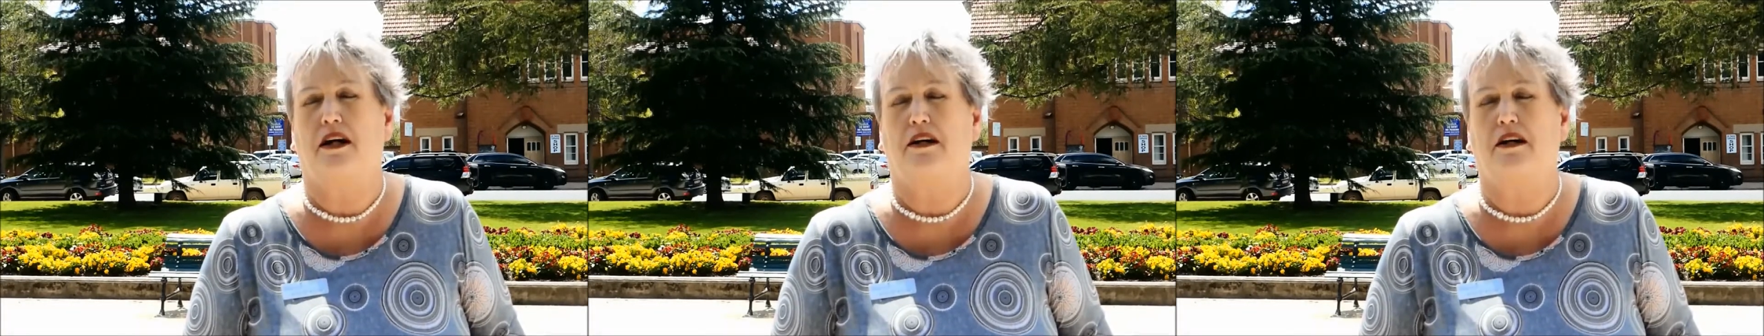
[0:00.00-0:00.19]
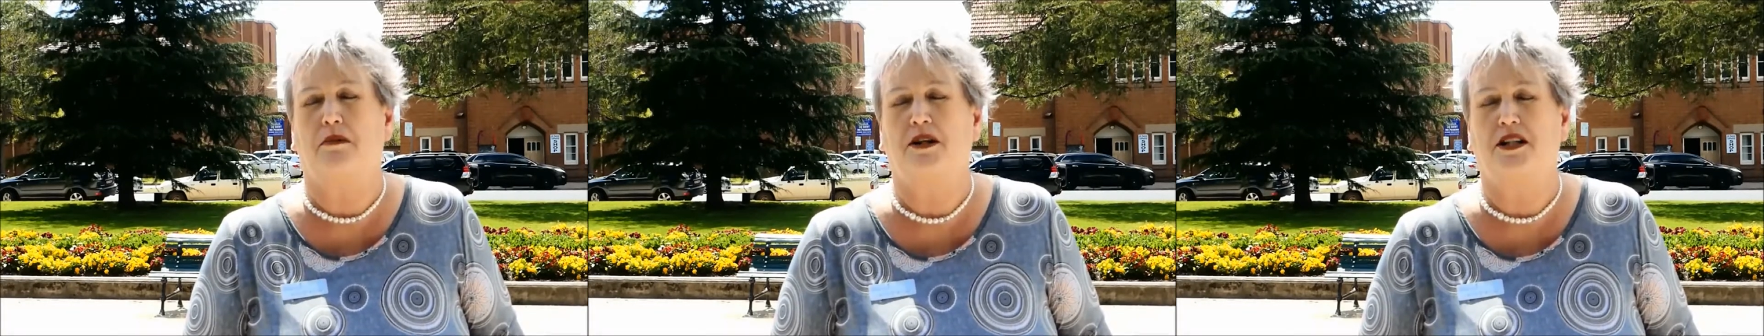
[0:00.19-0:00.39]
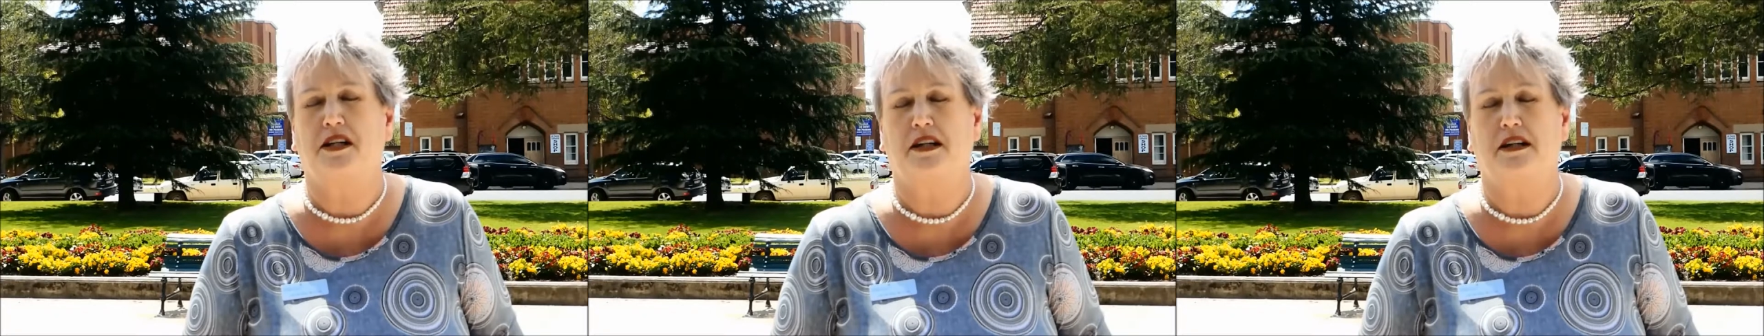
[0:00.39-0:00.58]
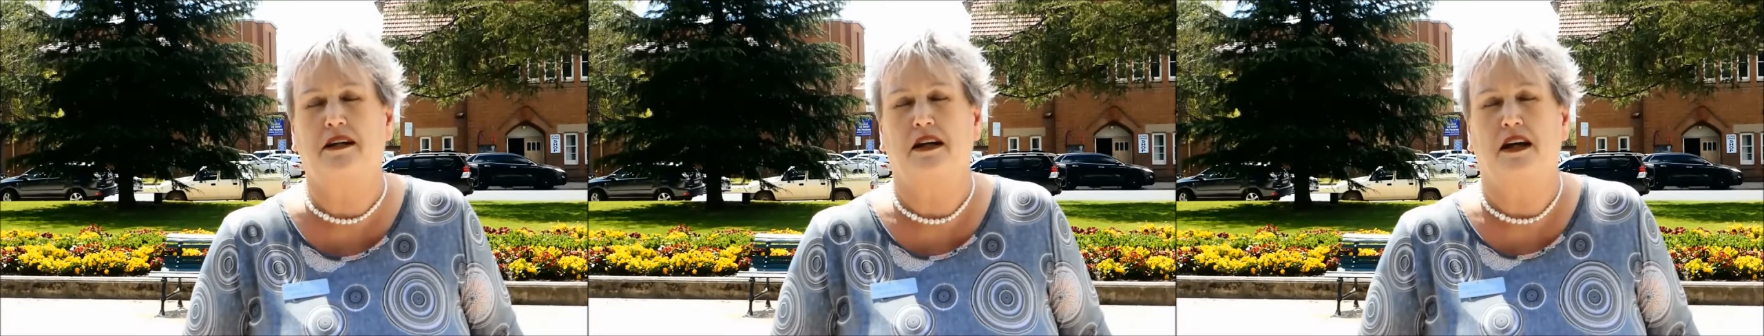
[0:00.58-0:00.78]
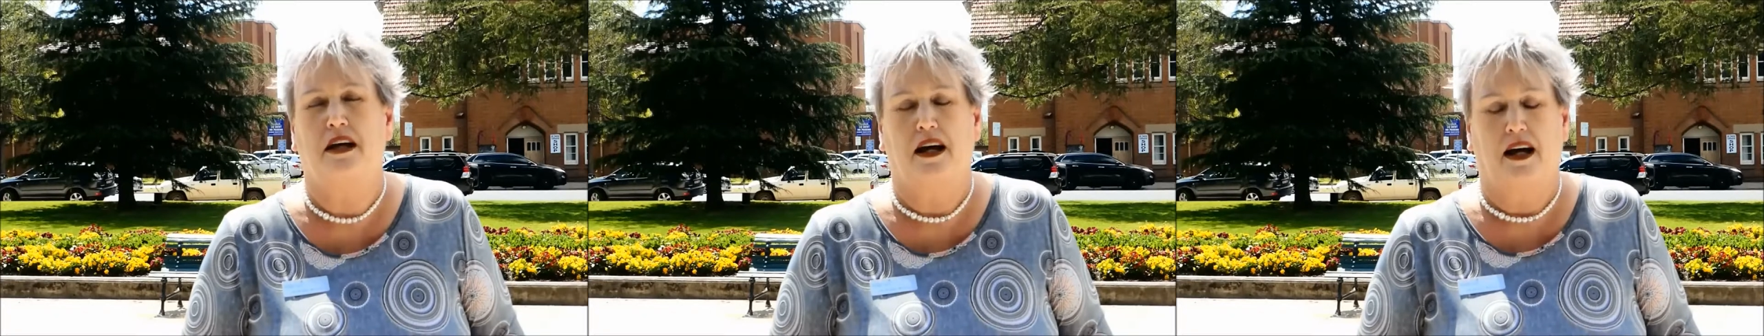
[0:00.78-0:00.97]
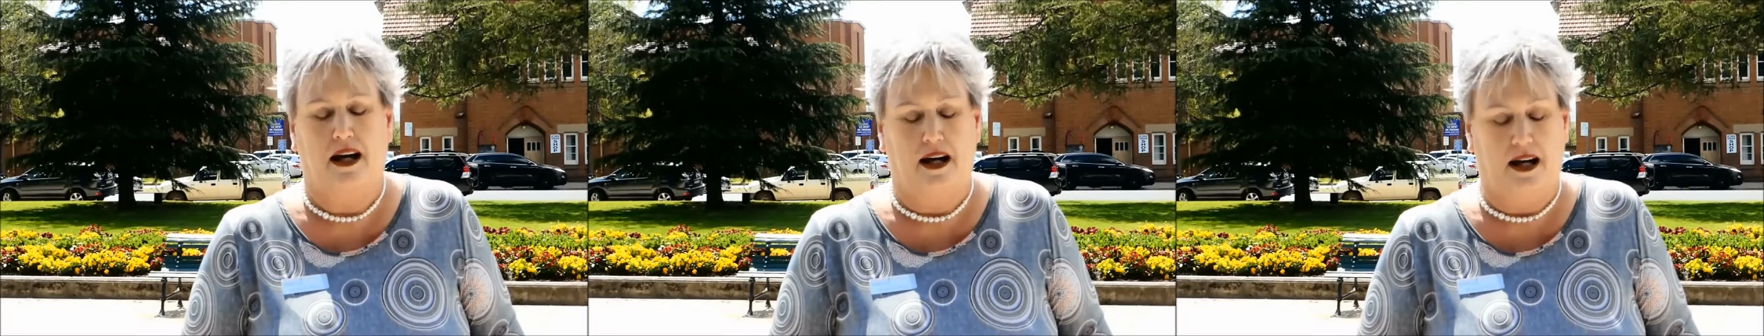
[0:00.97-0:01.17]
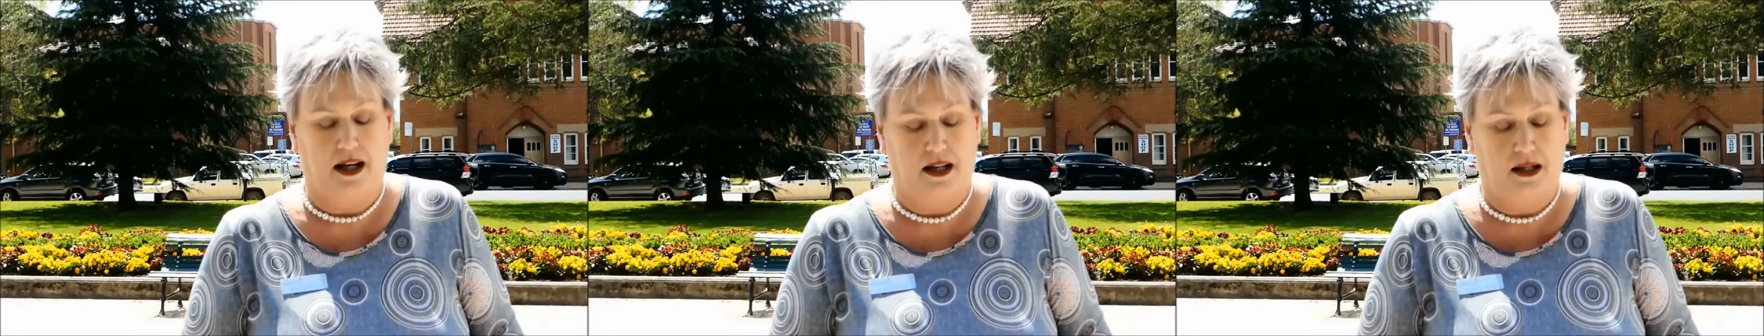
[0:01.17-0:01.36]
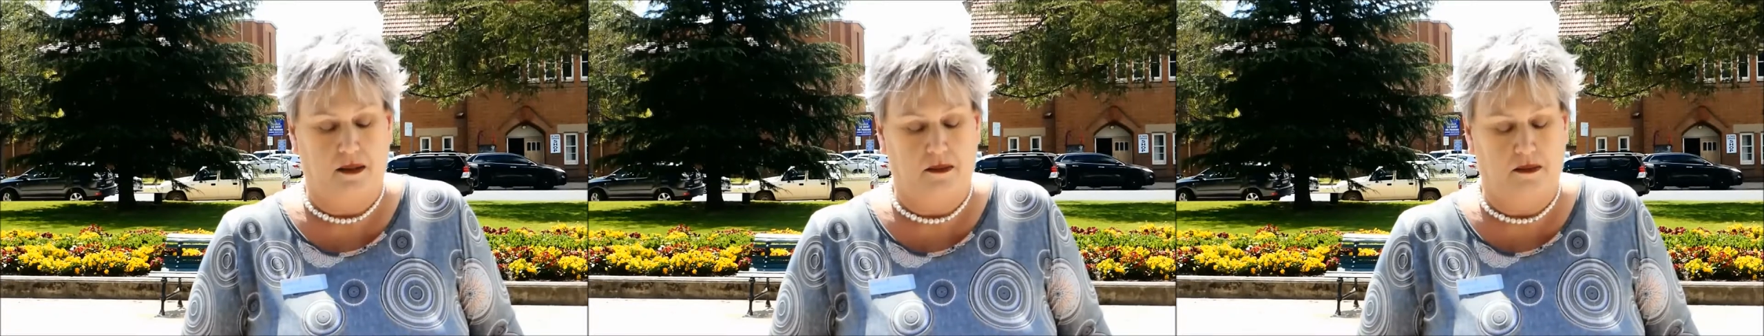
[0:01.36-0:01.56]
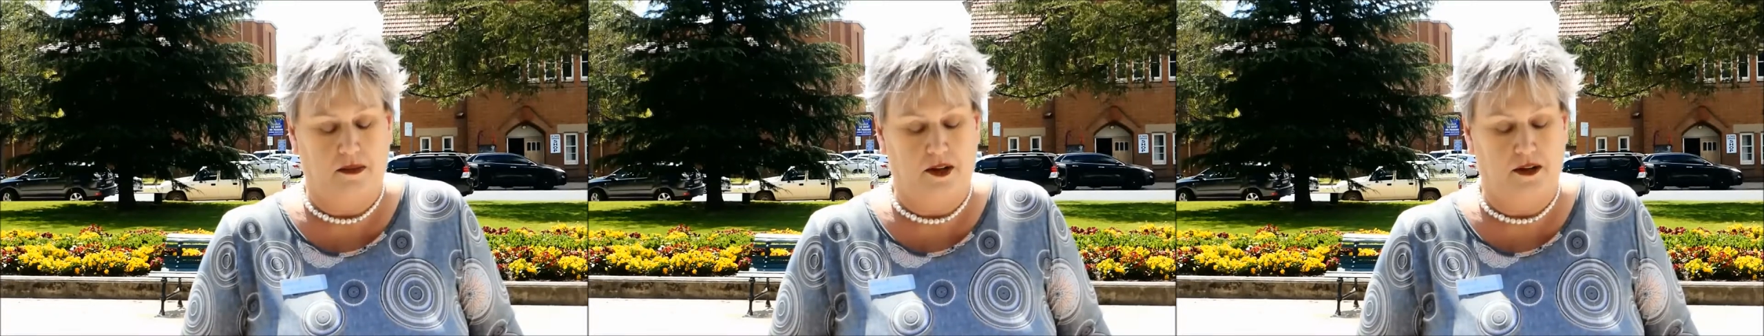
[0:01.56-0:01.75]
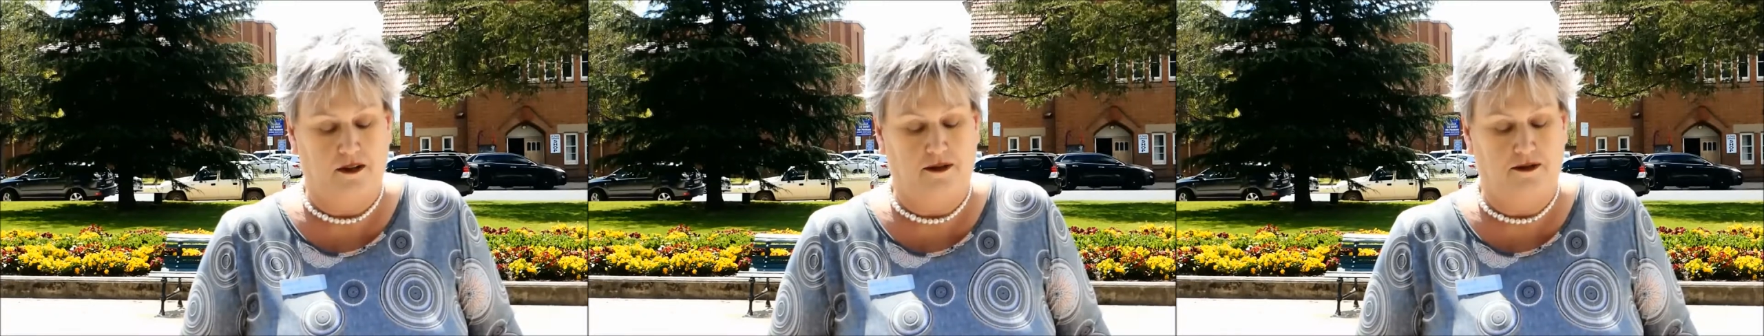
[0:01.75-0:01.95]
Committee
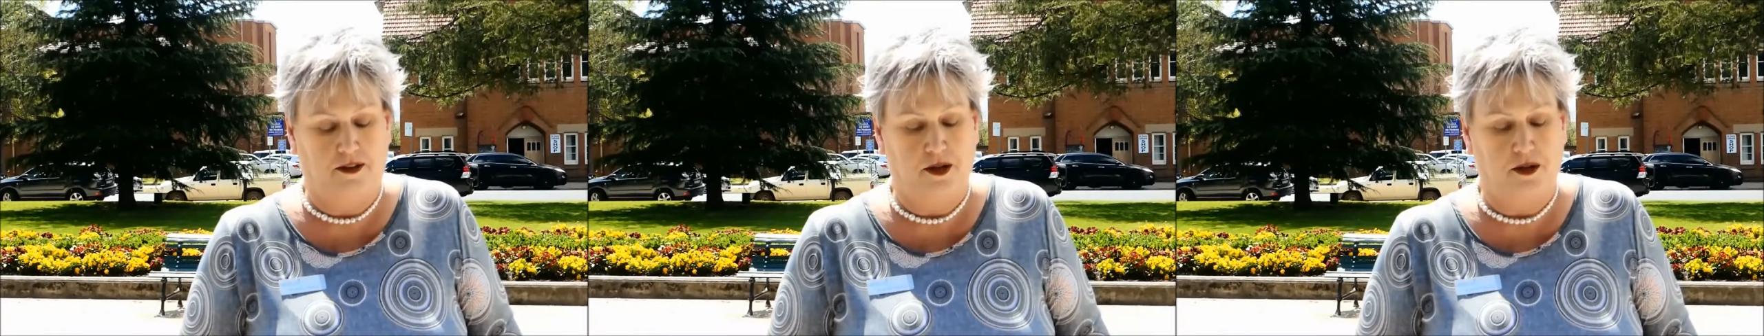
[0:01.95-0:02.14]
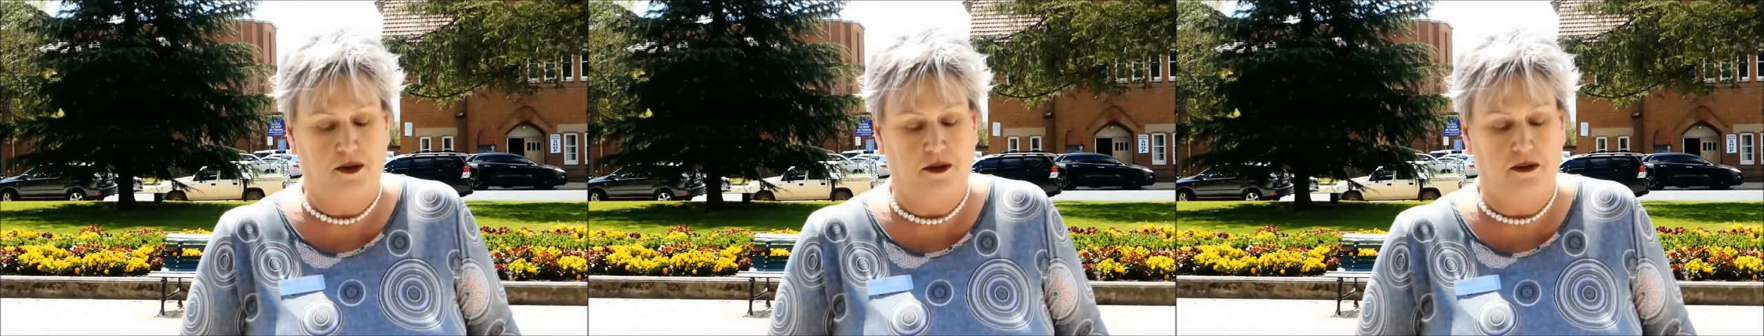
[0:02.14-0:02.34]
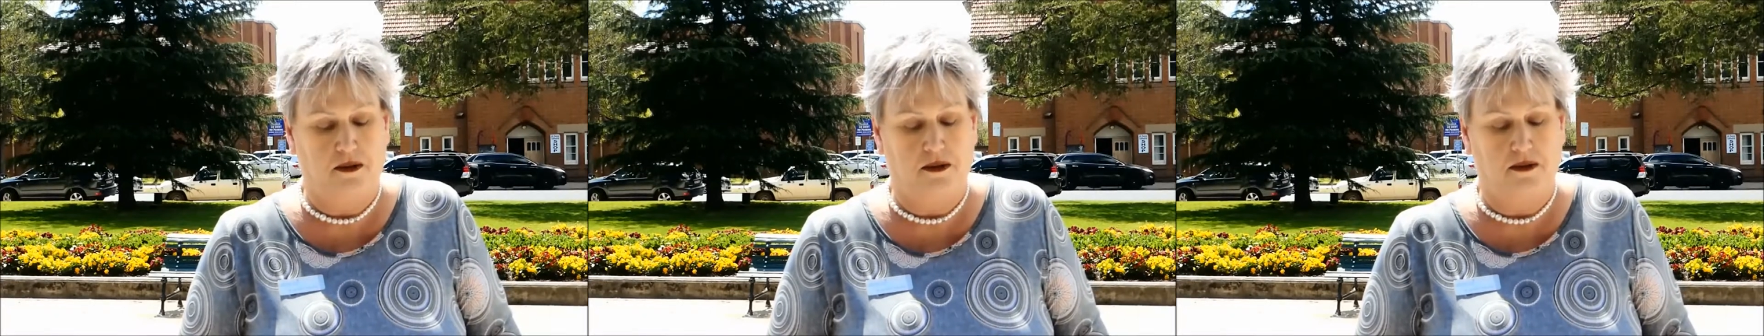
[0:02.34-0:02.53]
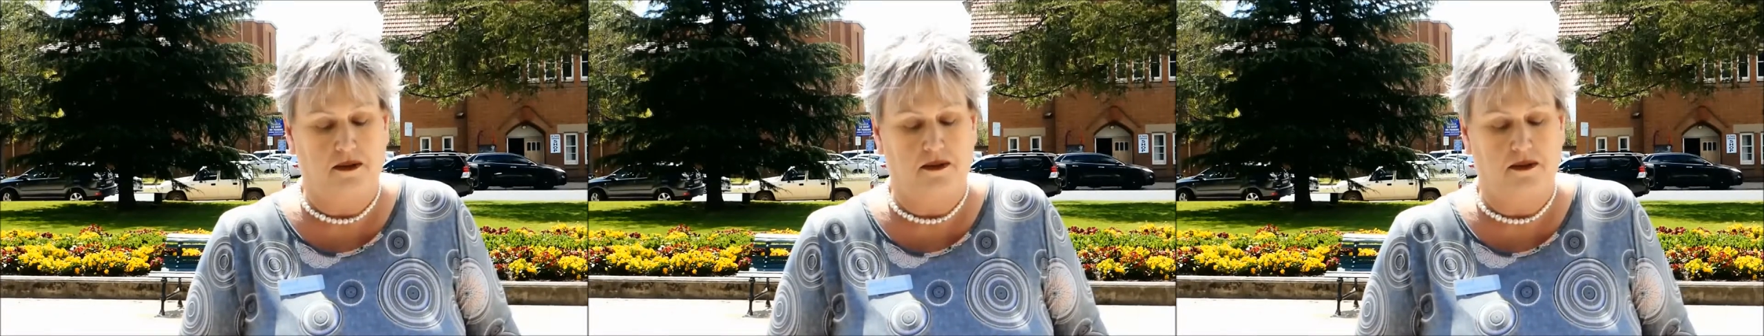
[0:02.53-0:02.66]
for